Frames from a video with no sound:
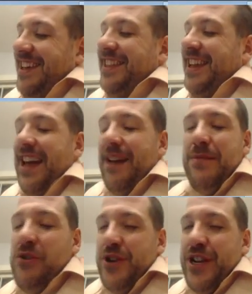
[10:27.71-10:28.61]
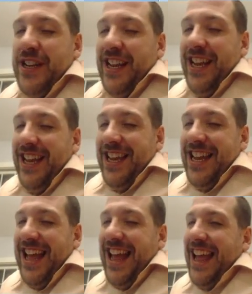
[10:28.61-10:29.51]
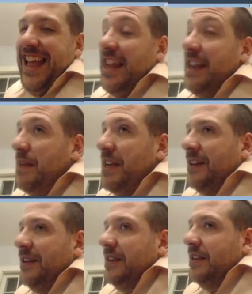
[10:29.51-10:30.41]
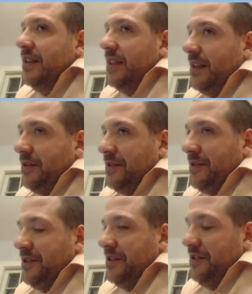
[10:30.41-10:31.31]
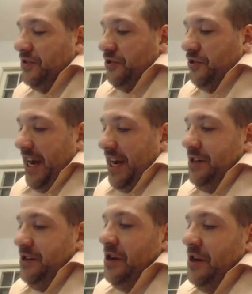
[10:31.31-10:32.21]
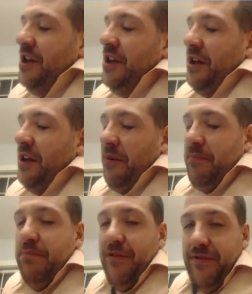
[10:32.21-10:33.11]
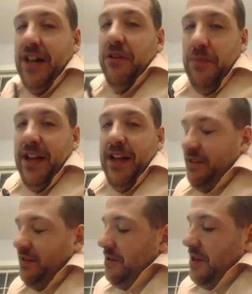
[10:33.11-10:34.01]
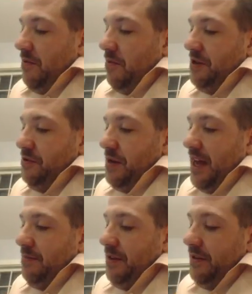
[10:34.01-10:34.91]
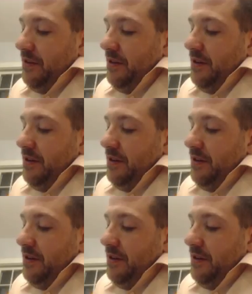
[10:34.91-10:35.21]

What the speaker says: the chemistry can be a little strange, but follow me on this, okay? Watch what happens.